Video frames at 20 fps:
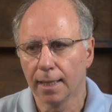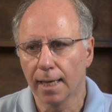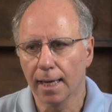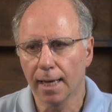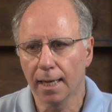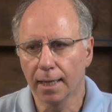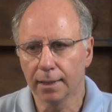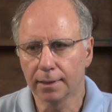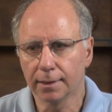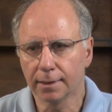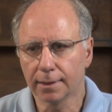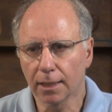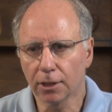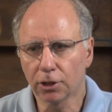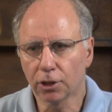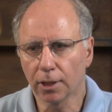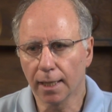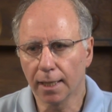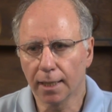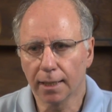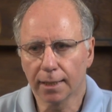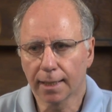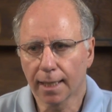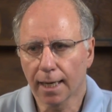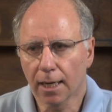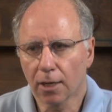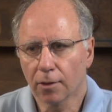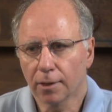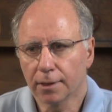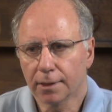and it
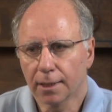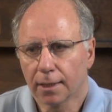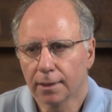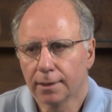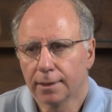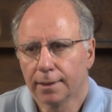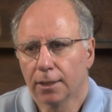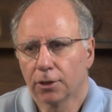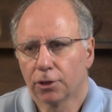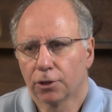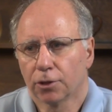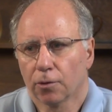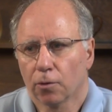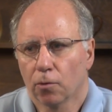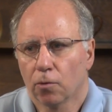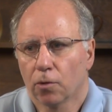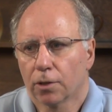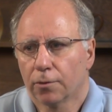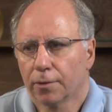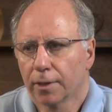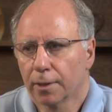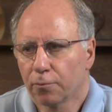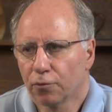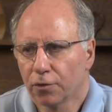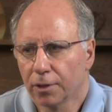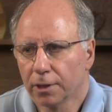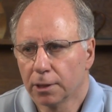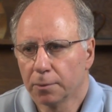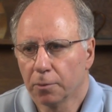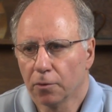carries an essential ordering
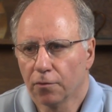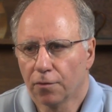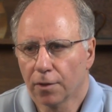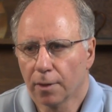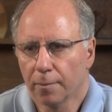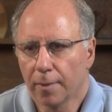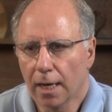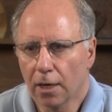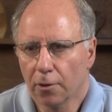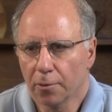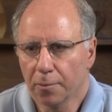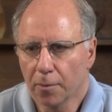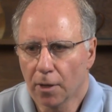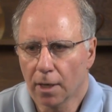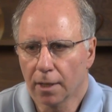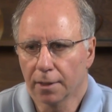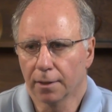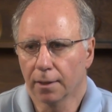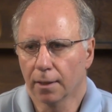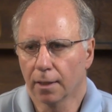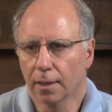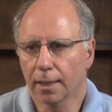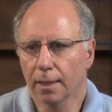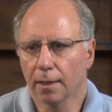principle for the body and mind.